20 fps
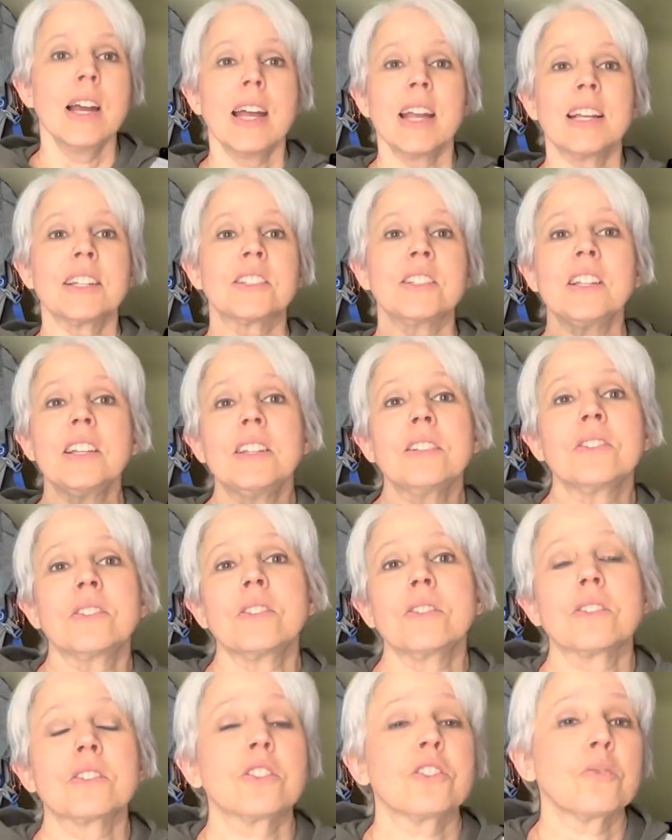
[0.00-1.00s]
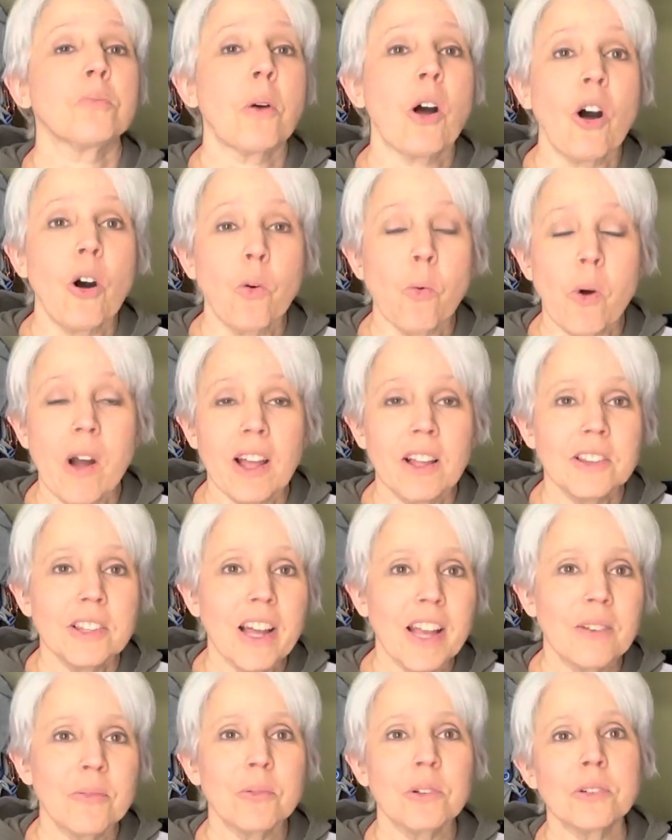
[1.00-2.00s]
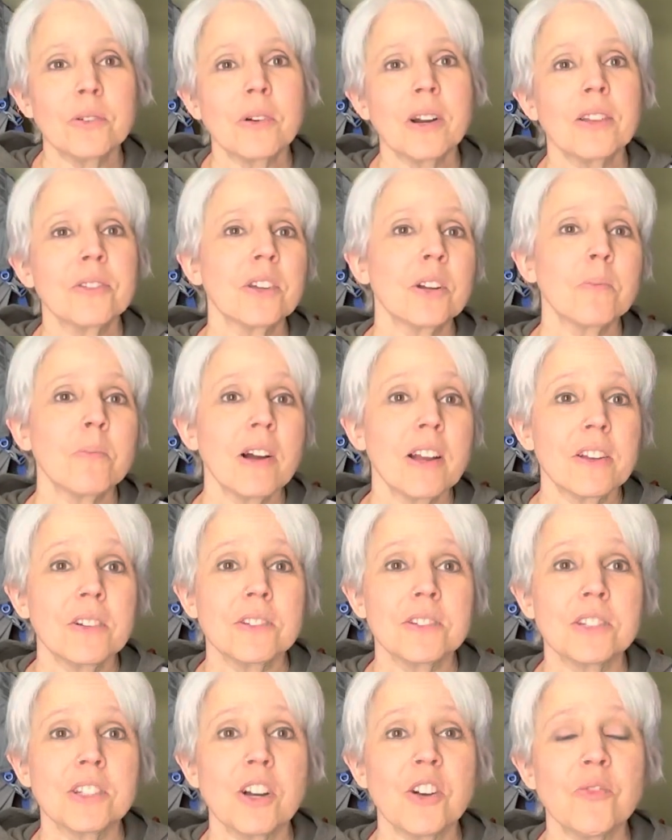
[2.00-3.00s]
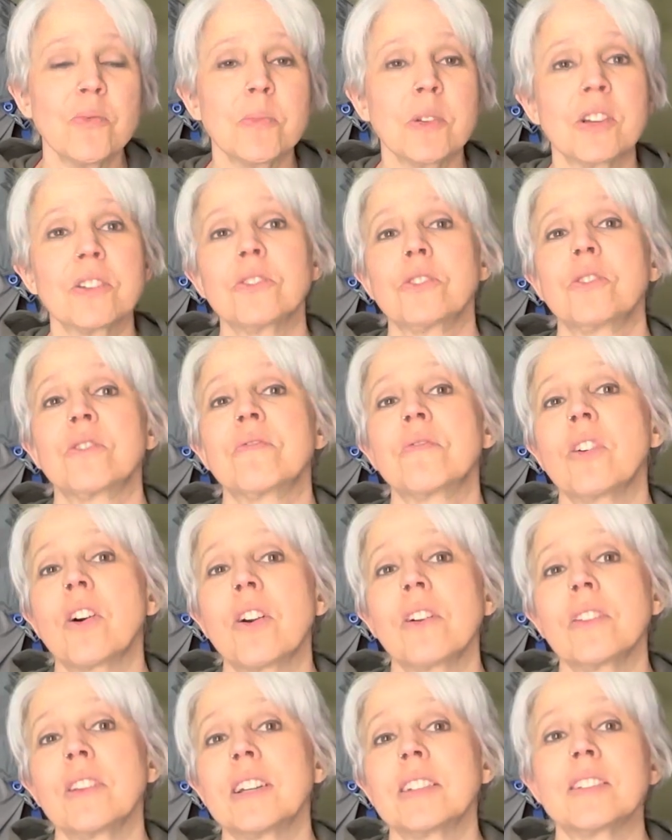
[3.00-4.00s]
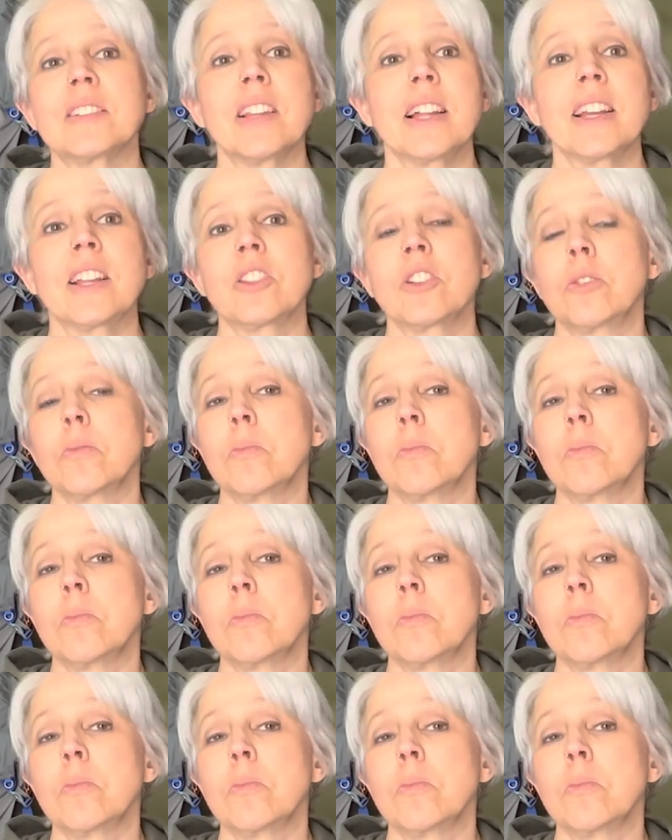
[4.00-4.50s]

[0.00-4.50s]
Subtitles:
It's easier to spot wildlife when you're out there by yourself because you're far less likely